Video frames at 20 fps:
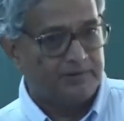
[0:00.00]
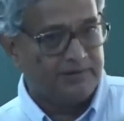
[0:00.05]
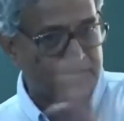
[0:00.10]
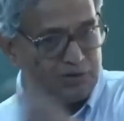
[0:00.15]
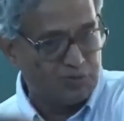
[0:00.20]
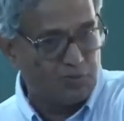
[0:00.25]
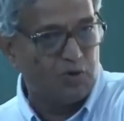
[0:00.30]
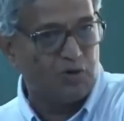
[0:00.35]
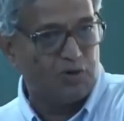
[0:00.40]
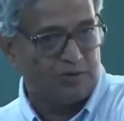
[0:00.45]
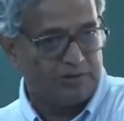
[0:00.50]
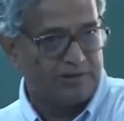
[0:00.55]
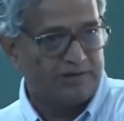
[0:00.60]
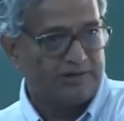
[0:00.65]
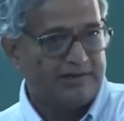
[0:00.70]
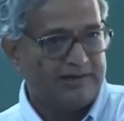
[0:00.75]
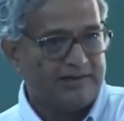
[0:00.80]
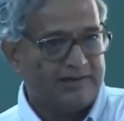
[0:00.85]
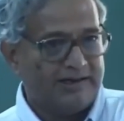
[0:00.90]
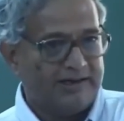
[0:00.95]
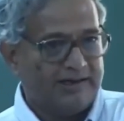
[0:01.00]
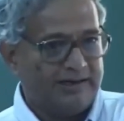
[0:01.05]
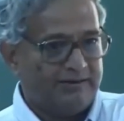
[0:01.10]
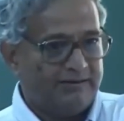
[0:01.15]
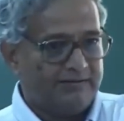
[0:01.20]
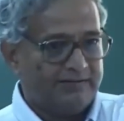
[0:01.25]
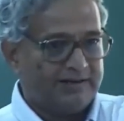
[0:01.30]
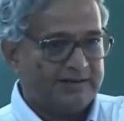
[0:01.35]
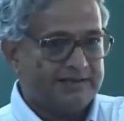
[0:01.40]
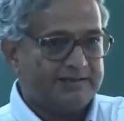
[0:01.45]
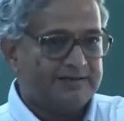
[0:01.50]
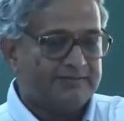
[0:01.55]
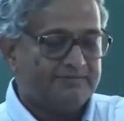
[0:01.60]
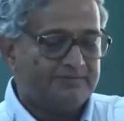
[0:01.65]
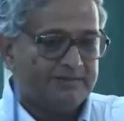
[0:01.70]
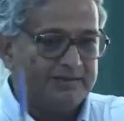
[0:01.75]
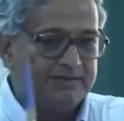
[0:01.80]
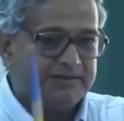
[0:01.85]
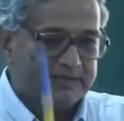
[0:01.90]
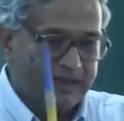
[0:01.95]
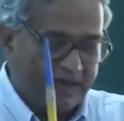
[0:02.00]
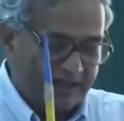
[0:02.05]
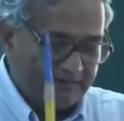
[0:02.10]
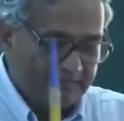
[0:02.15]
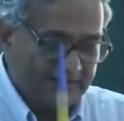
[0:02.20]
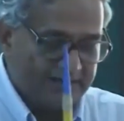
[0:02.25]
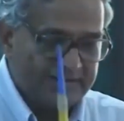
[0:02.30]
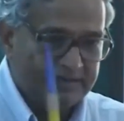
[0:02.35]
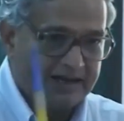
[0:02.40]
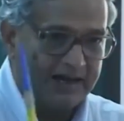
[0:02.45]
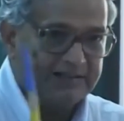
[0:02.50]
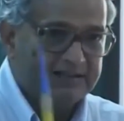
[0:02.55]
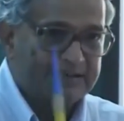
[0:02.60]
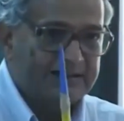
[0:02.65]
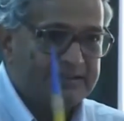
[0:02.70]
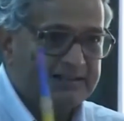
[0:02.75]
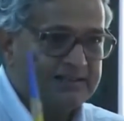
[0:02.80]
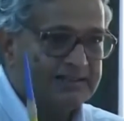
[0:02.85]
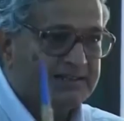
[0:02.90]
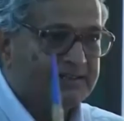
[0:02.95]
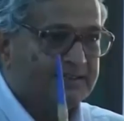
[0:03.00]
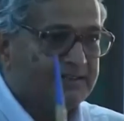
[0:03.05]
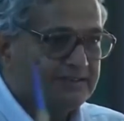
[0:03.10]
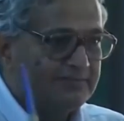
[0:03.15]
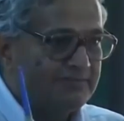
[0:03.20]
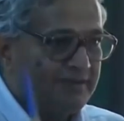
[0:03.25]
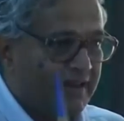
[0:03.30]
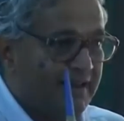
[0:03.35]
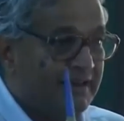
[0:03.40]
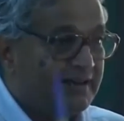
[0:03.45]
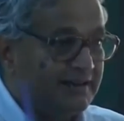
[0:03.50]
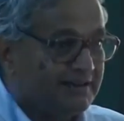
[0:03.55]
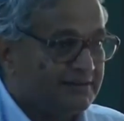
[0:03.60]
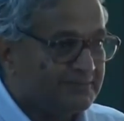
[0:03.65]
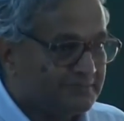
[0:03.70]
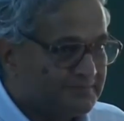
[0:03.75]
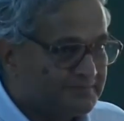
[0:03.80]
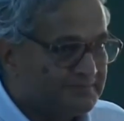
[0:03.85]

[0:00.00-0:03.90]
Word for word: is more Whereas if he is always concentrating on flying,